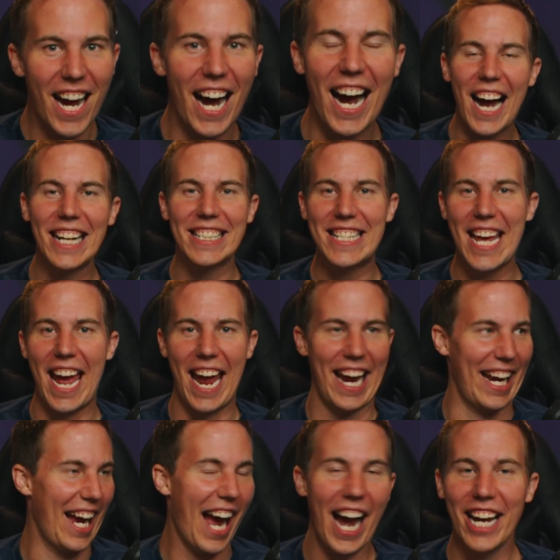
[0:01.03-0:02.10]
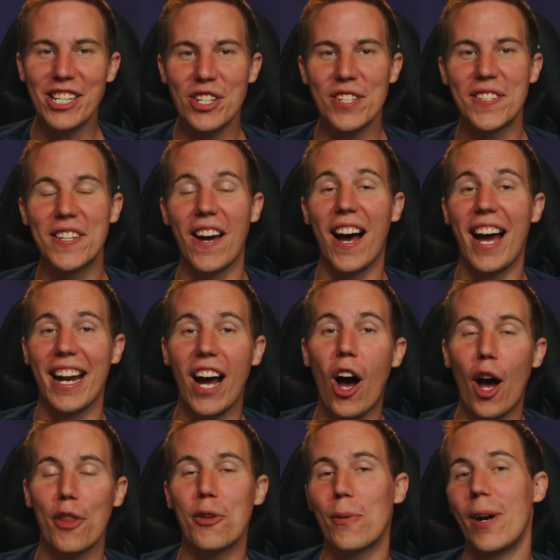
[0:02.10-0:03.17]
Hot dang, I just got
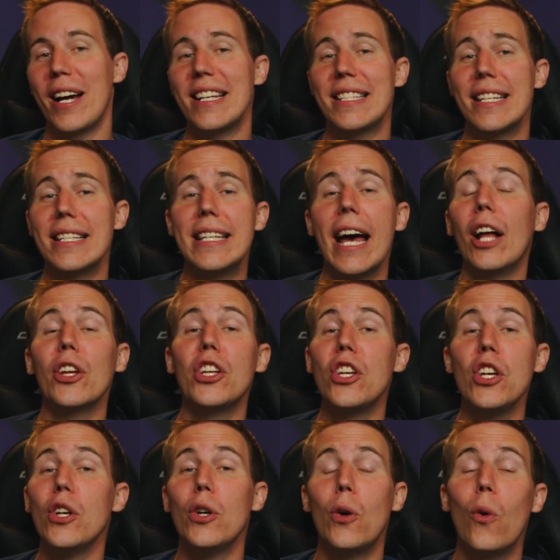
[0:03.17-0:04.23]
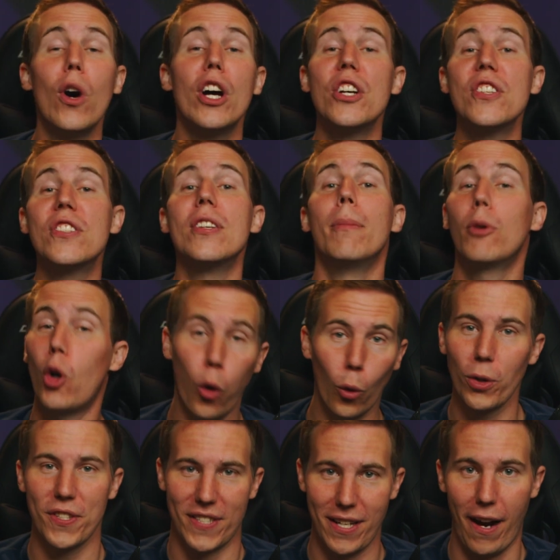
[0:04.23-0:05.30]
authorized to tell you some cool
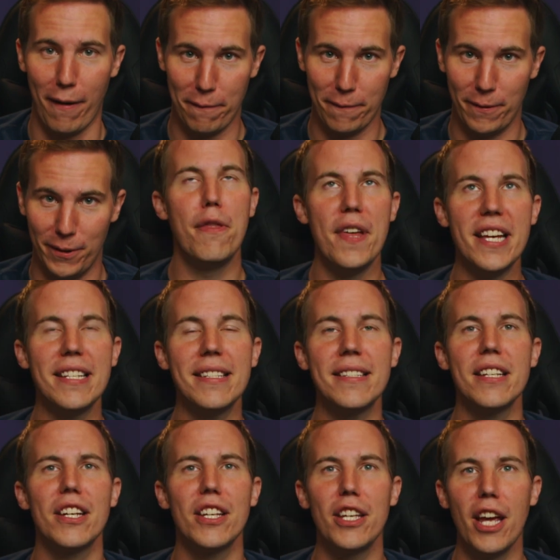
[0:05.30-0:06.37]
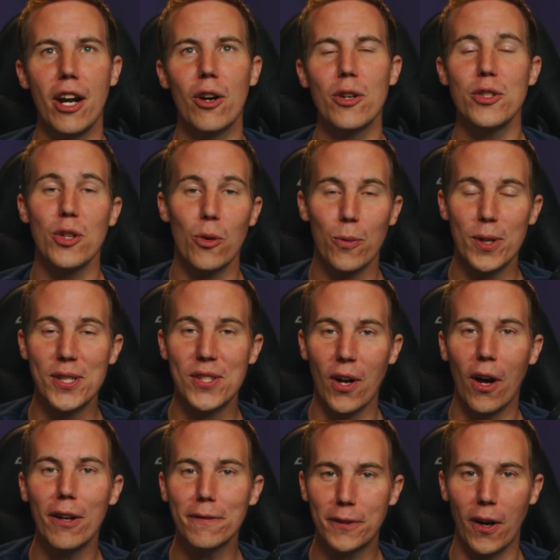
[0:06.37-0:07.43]
stuff. This year's
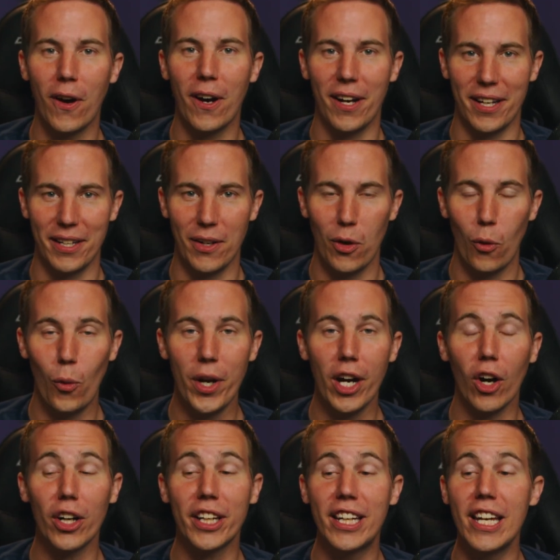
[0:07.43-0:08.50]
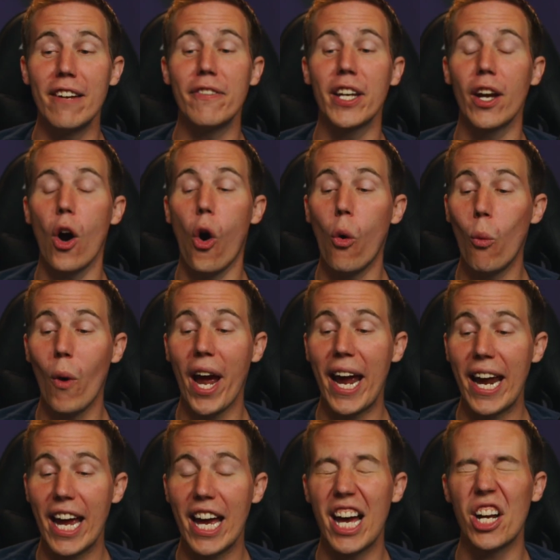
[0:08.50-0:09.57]
ResolveCon, we are giving
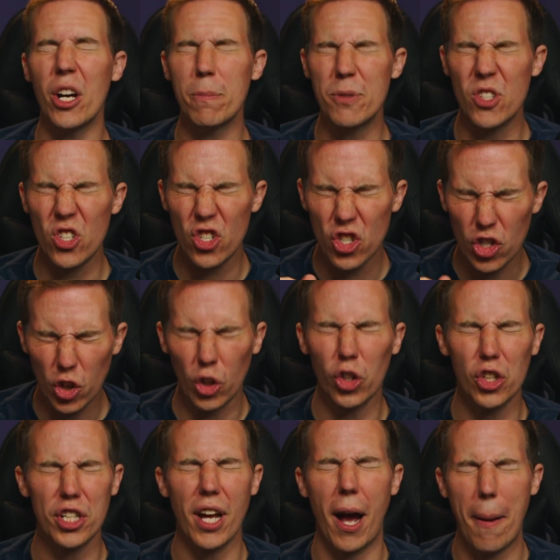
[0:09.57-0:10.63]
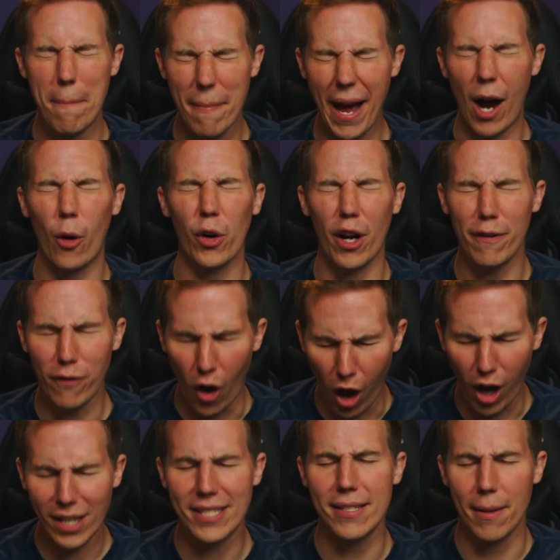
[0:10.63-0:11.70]
away an absurd amount of
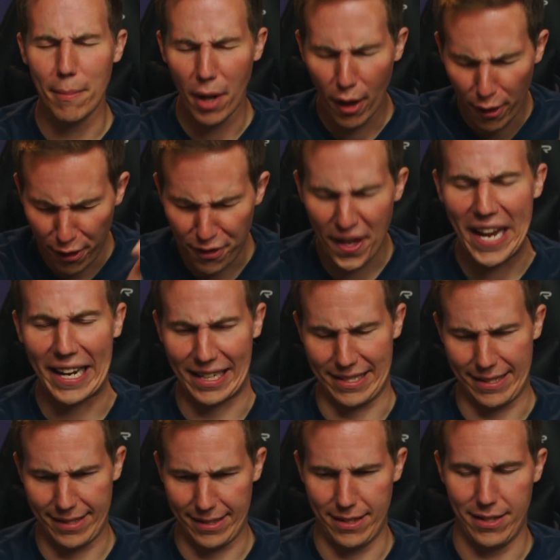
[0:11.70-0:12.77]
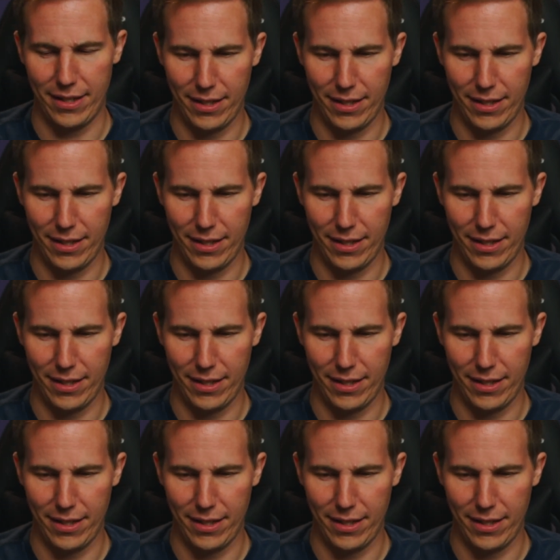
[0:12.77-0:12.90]
awesome things.